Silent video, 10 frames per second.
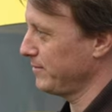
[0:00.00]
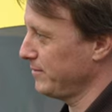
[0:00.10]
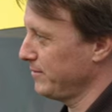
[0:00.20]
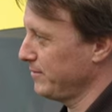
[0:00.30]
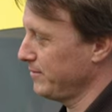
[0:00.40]

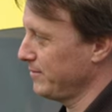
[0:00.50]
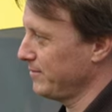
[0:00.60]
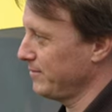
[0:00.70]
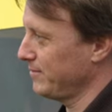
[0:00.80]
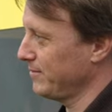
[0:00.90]

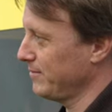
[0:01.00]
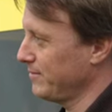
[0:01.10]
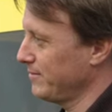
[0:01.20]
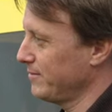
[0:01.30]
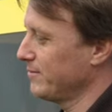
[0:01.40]

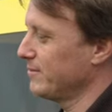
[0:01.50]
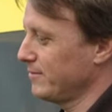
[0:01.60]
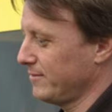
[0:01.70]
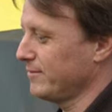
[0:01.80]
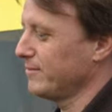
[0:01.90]

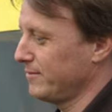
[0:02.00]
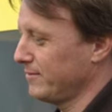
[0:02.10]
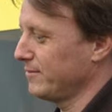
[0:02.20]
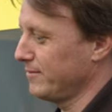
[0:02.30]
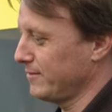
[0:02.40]

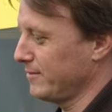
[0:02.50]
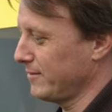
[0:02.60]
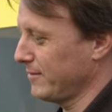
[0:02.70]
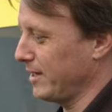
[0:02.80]
This person isn't speaking.